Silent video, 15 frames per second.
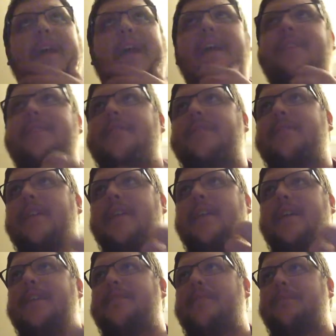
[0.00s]
I guess
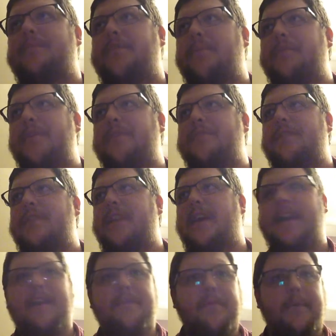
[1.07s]
I'm still missing
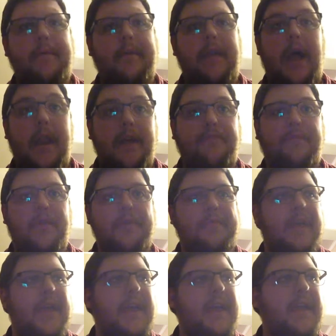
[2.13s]
Give Him Enough
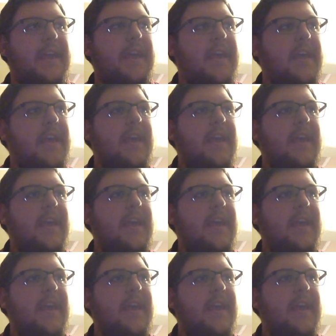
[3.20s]
Rope to Hang.